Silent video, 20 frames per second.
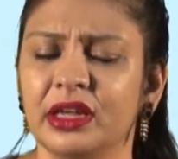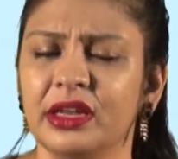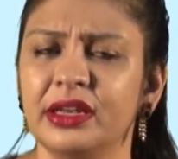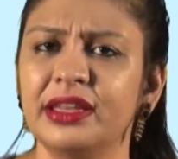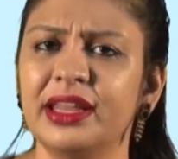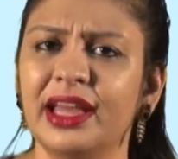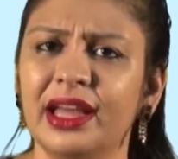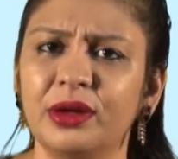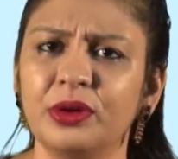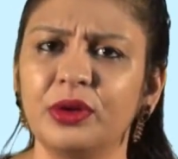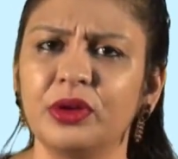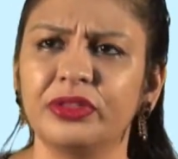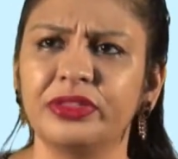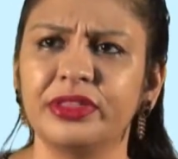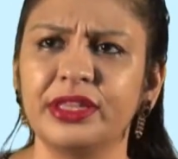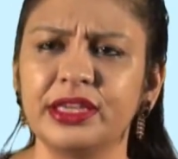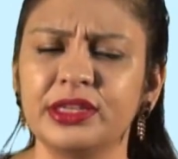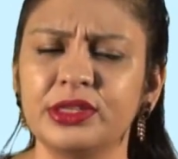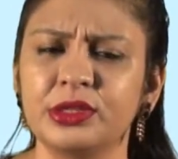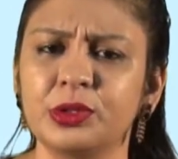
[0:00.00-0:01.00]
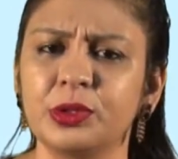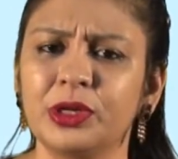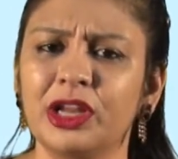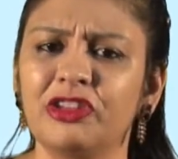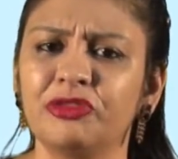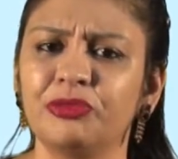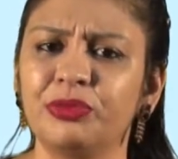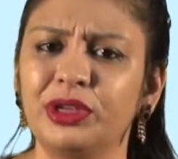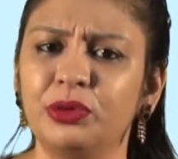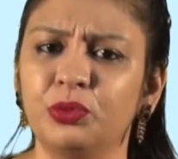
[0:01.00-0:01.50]
Now, these could
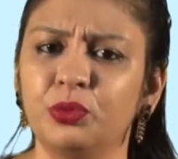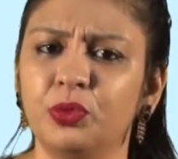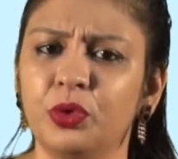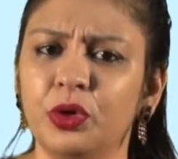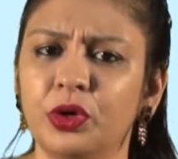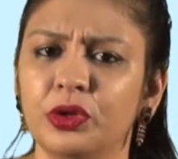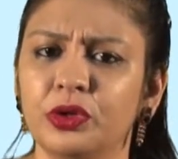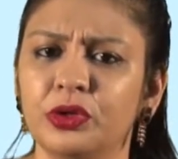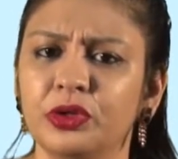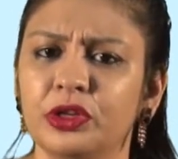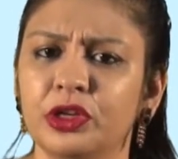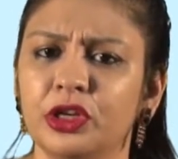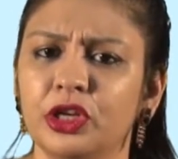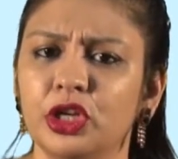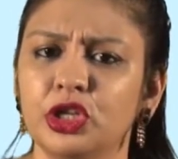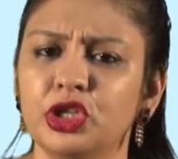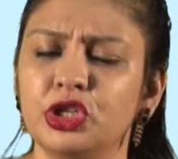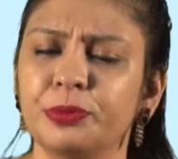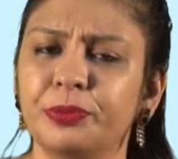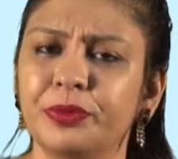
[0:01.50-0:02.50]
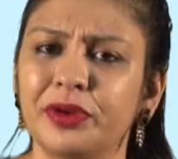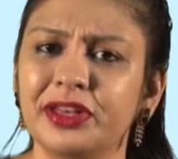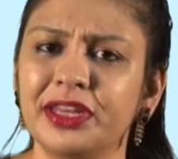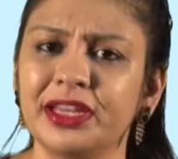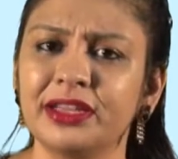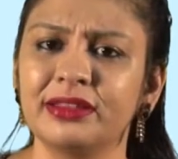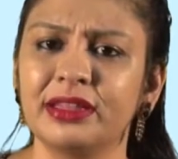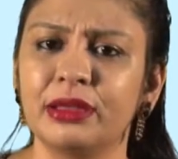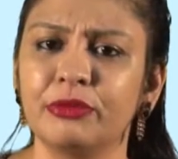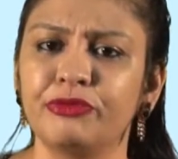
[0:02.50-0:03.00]
have been worn to
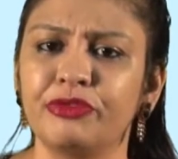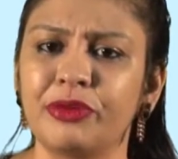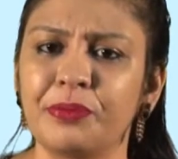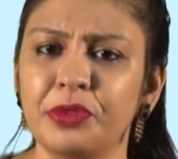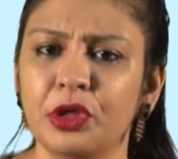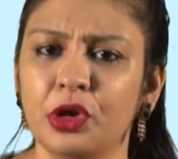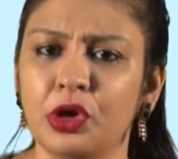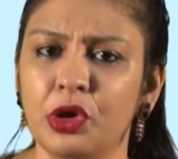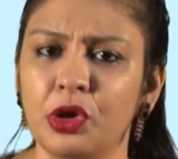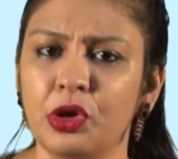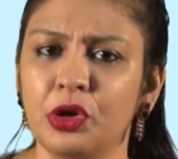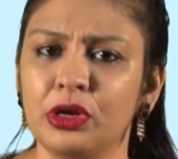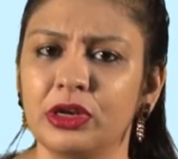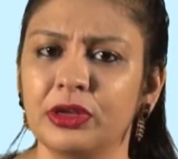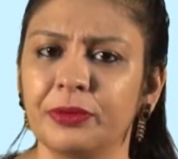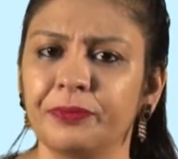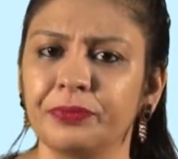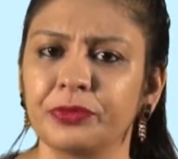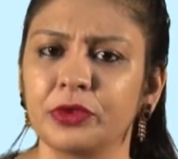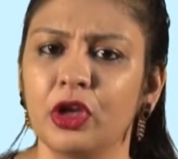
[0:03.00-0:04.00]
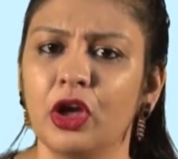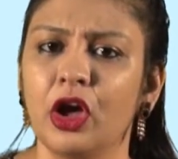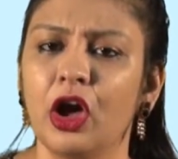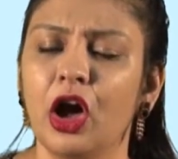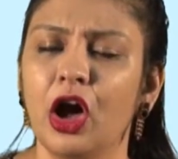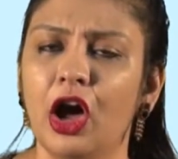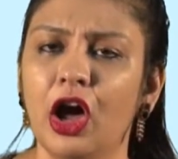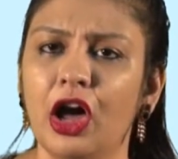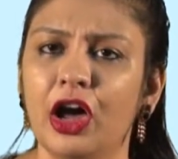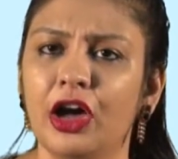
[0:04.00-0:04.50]
protect them from the cold
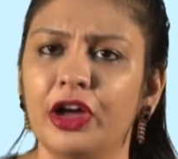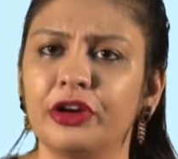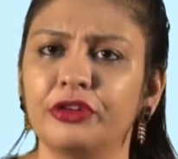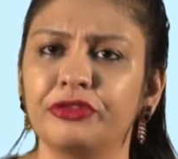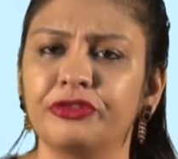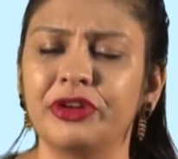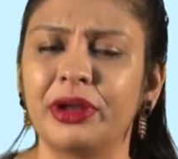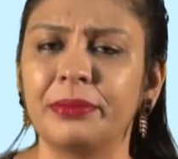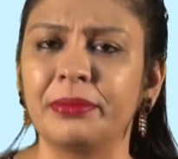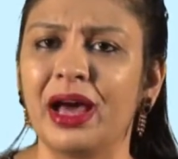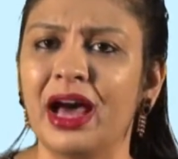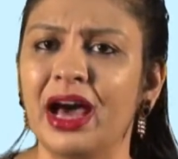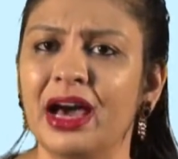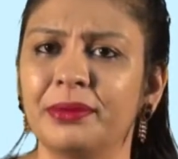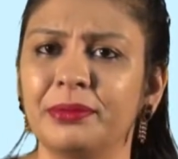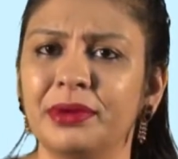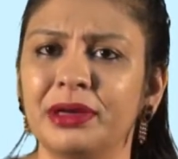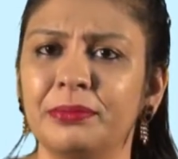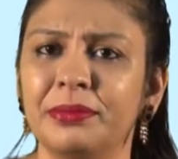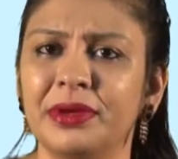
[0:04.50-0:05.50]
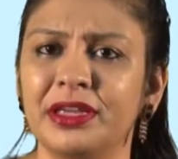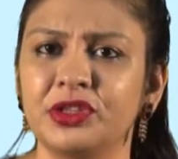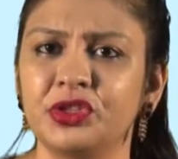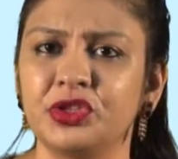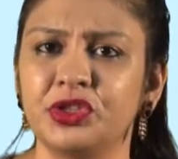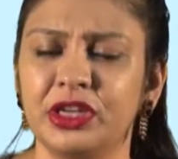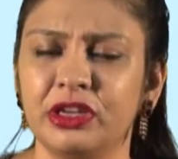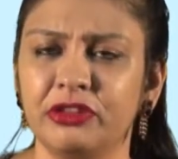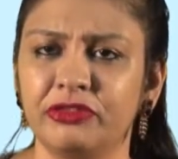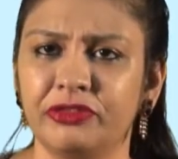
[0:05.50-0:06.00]
or from armor-based
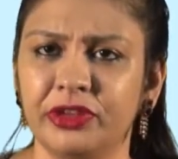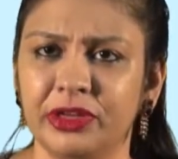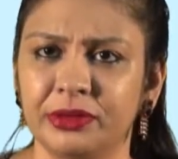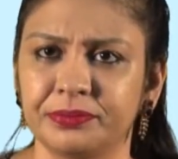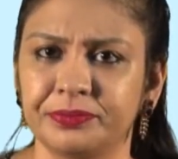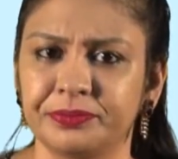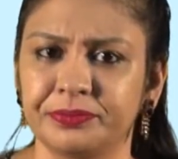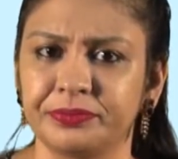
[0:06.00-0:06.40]
chafing.